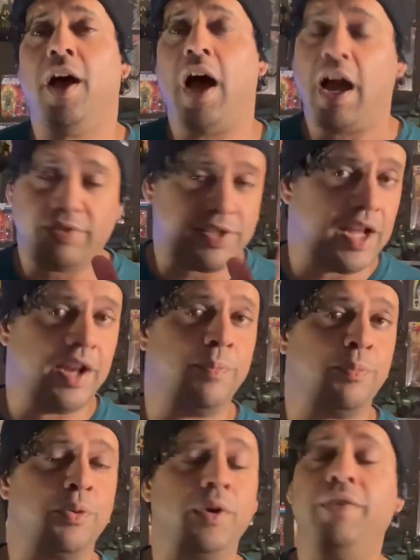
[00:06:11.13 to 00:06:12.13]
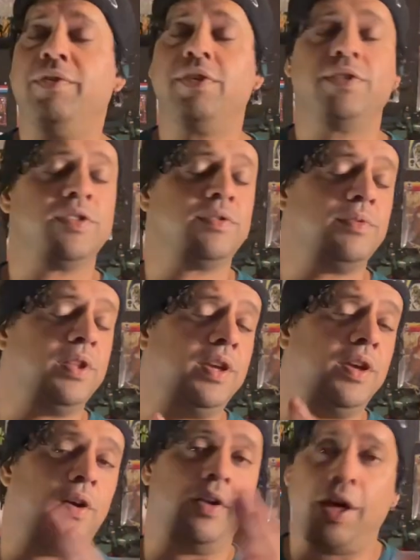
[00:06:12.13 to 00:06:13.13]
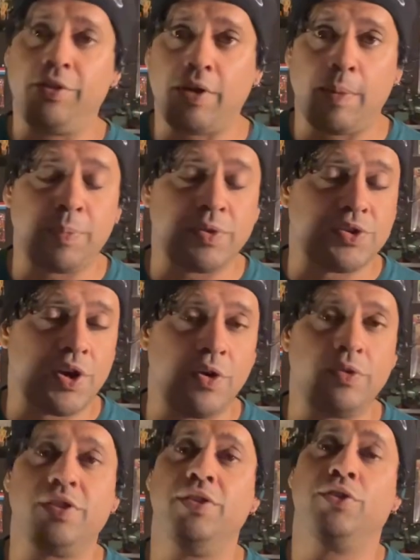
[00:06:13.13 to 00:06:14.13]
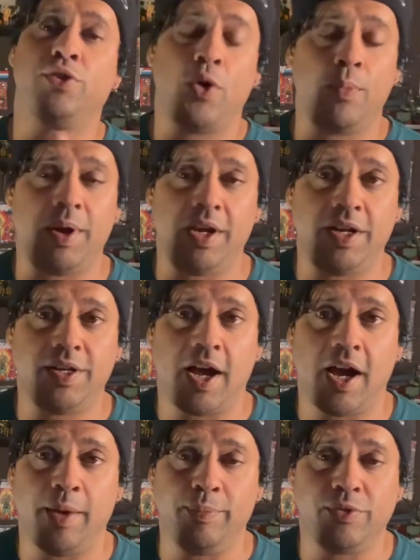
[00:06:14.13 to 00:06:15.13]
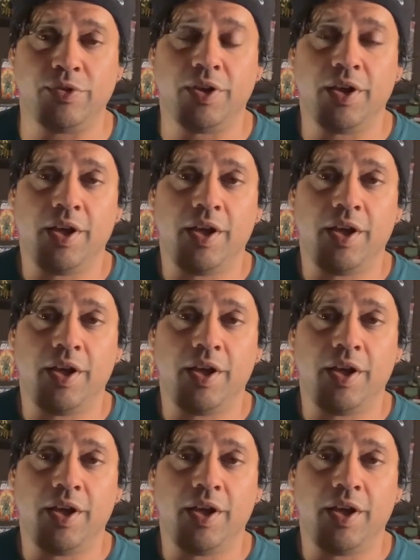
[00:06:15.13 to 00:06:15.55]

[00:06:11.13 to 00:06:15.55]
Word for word: I've said it previously on other episodes and so many times,